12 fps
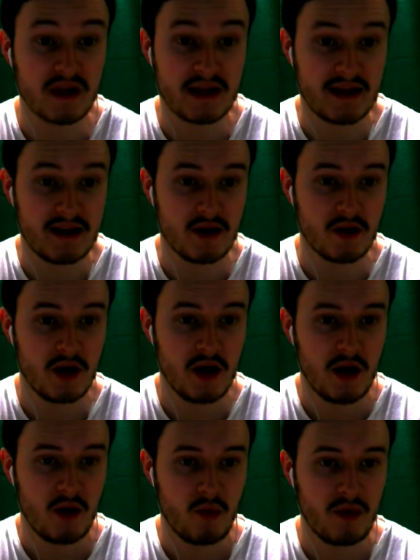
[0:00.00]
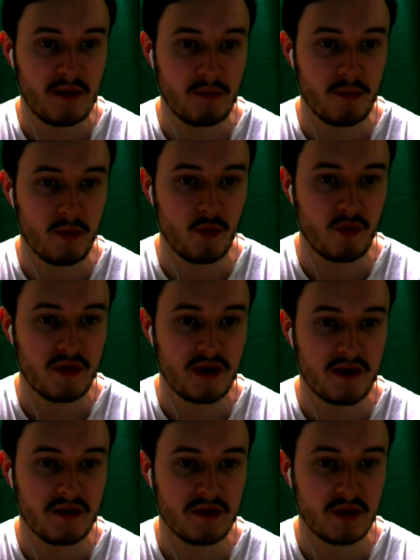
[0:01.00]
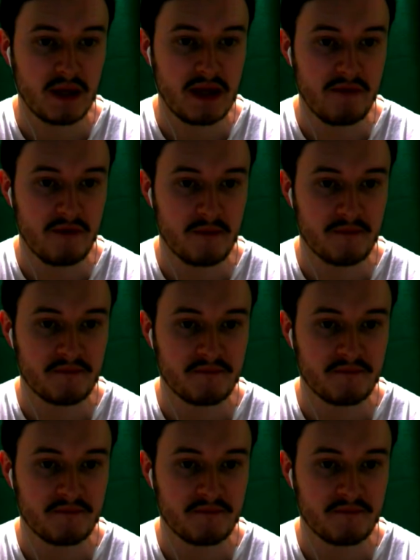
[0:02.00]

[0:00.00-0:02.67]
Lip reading: Like here we can pull the lever